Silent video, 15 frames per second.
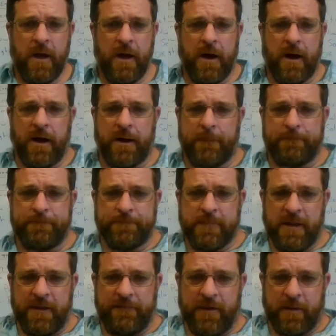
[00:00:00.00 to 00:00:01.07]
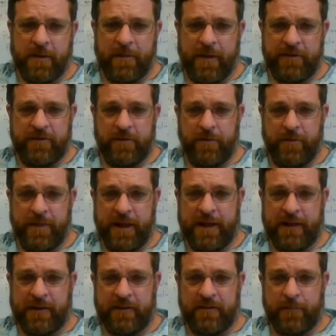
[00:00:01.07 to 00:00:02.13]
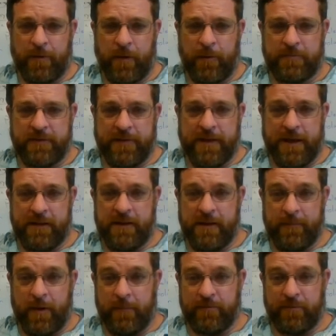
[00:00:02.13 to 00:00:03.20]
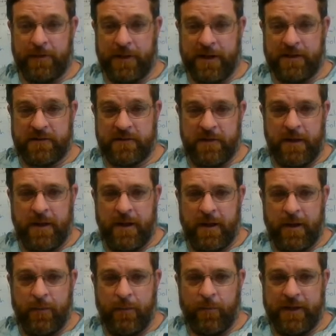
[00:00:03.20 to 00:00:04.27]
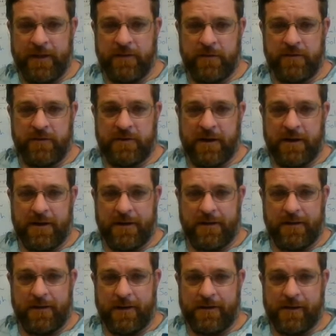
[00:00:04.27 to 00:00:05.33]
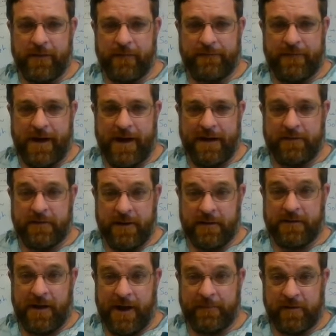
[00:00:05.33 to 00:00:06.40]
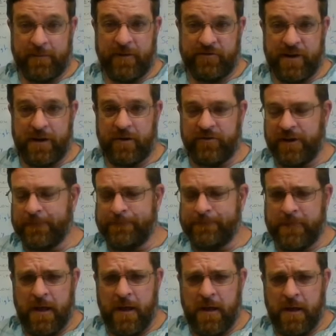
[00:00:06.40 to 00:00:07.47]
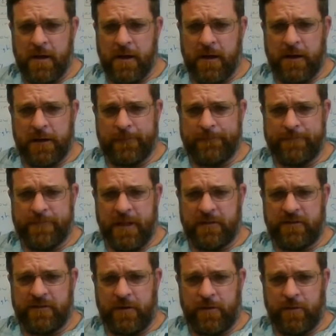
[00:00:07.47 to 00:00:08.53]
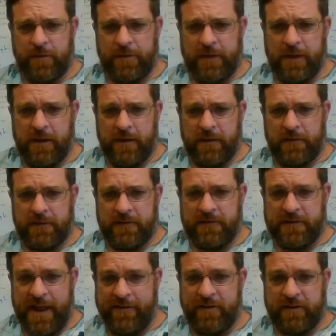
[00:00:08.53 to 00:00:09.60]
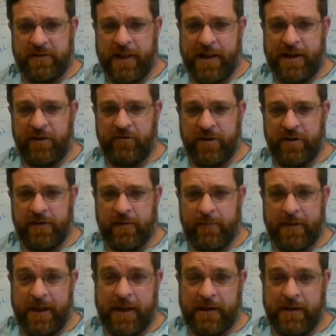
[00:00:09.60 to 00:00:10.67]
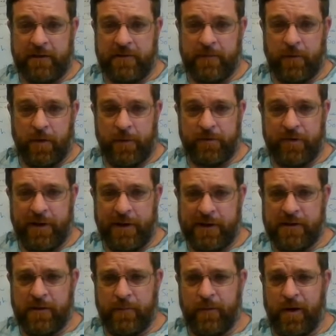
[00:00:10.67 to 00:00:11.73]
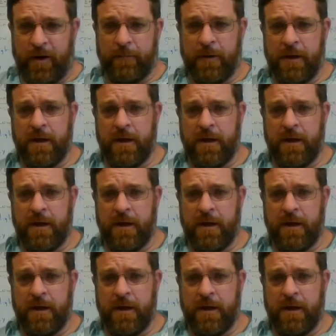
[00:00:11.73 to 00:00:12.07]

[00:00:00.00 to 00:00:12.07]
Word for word: Um, if you compare that to the incandescent bulbs that the LED bulbs replace, well, they used uh, another five to ten times as much energy. Um, and so the savings in energy from an incandescent bulb to an LED bulb